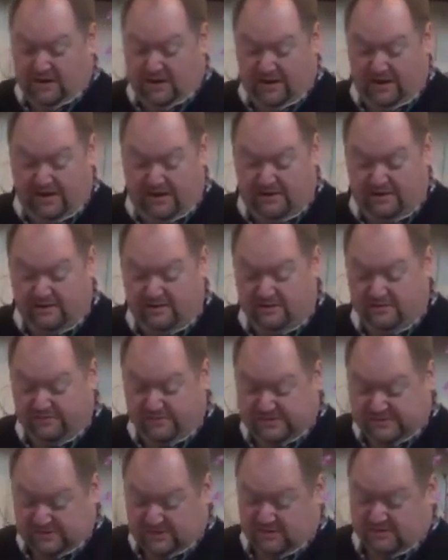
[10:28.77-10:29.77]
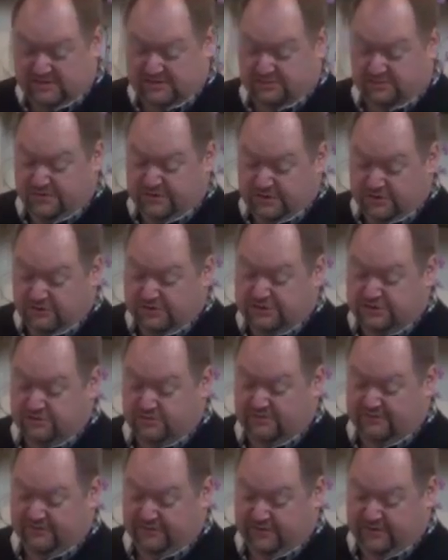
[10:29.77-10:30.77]
And the results were
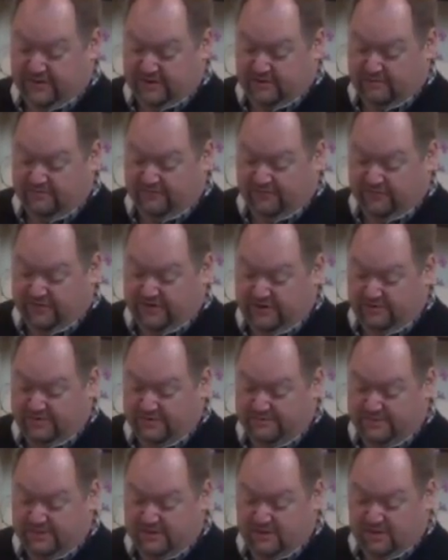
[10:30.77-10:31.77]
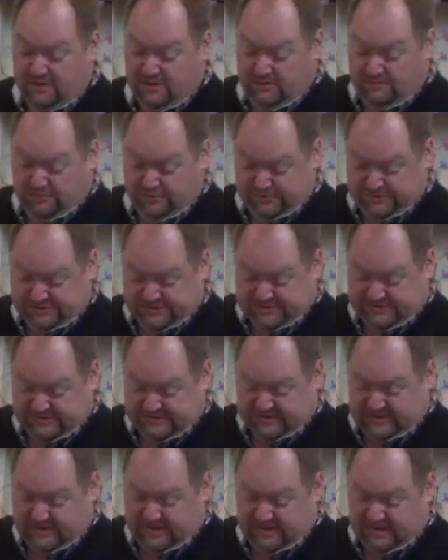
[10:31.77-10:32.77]
usual for him, for he would be pushed
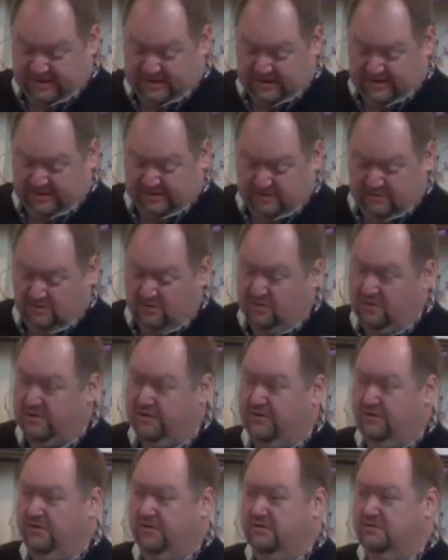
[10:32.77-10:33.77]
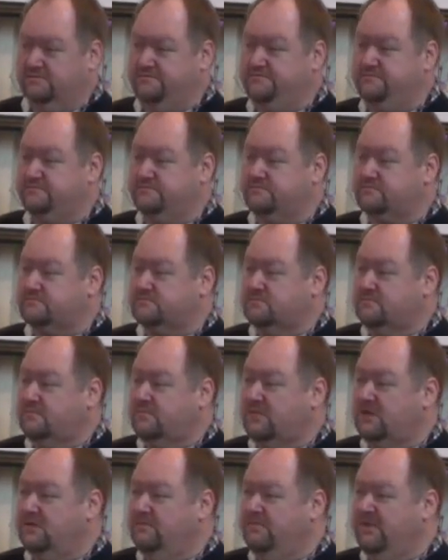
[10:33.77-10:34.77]
aside and ignored or
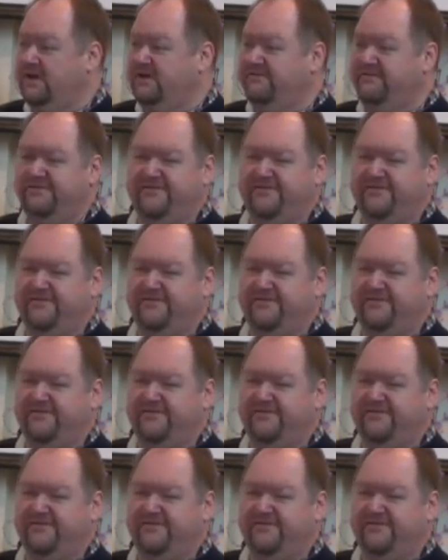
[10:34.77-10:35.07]
made